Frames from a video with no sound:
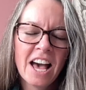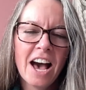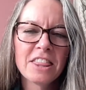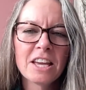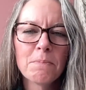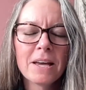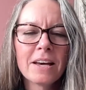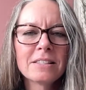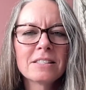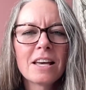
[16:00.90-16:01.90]
I think
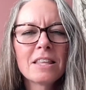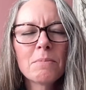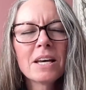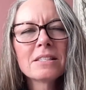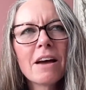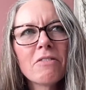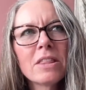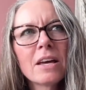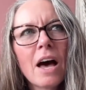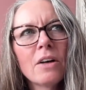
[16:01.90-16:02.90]
because
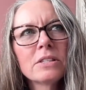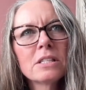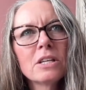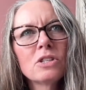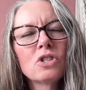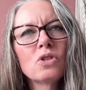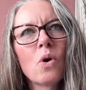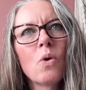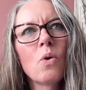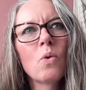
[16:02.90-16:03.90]
everything else is
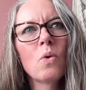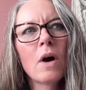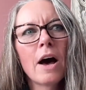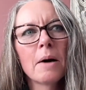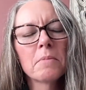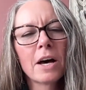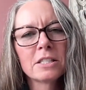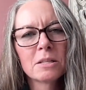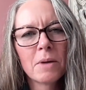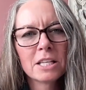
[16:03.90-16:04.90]
so
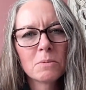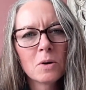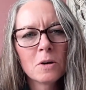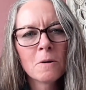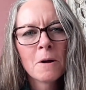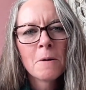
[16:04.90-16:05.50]
customizable,